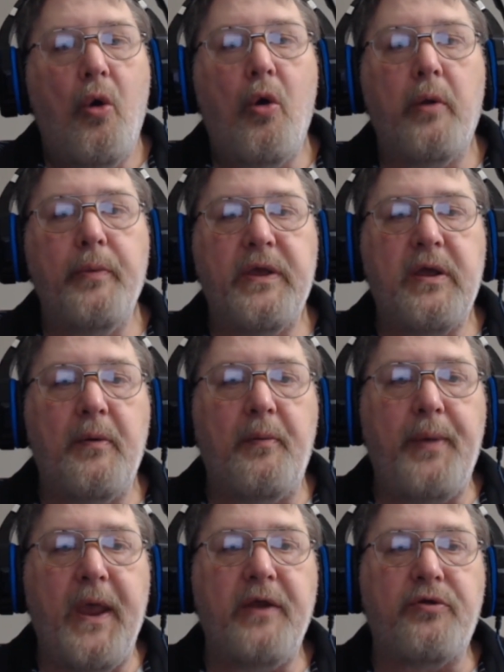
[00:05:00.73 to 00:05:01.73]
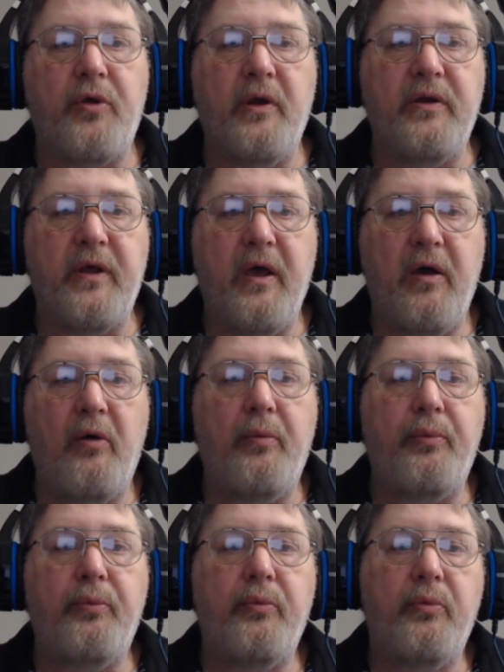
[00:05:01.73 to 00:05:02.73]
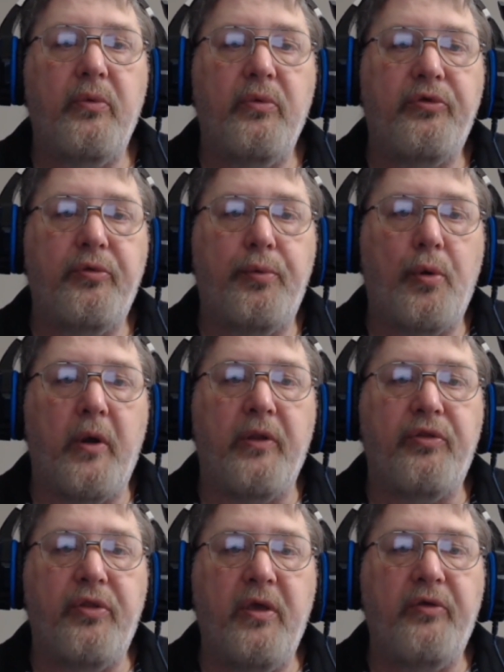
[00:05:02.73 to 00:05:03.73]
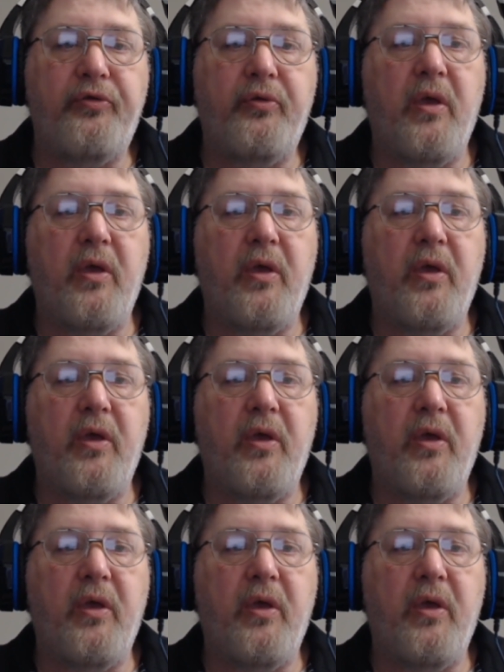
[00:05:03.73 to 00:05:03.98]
or become a patron to help support this